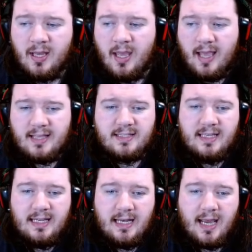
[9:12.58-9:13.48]
as
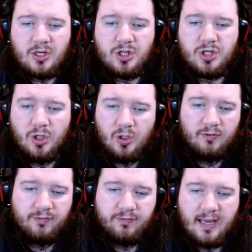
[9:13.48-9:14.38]
the national
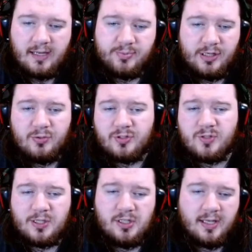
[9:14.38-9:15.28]
flag to be used on
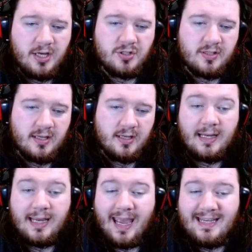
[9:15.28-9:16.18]
special occasions, and in
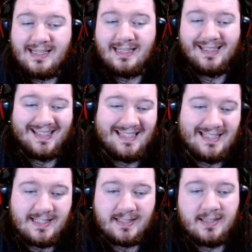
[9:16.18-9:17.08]

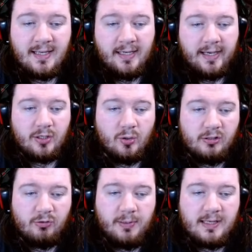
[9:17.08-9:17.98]
1896, it wholly
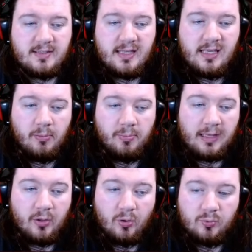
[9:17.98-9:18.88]
replaced the
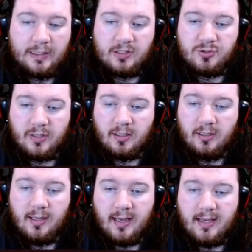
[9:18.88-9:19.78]
black, gold, white
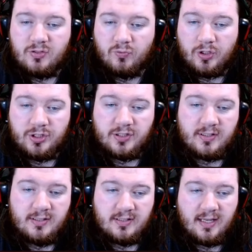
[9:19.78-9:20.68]
tricolour as Russia's
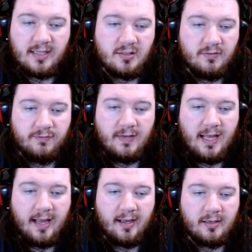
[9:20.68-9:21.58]
state
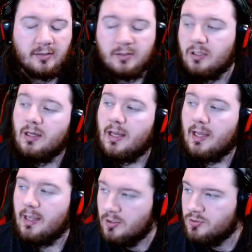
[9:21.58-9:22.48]
flag.
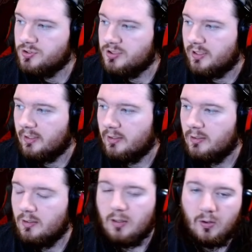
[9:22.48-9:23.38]
Interesting.
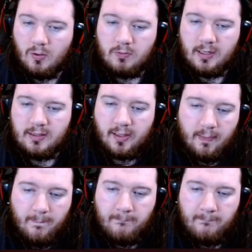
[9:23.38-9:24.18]
Alright then.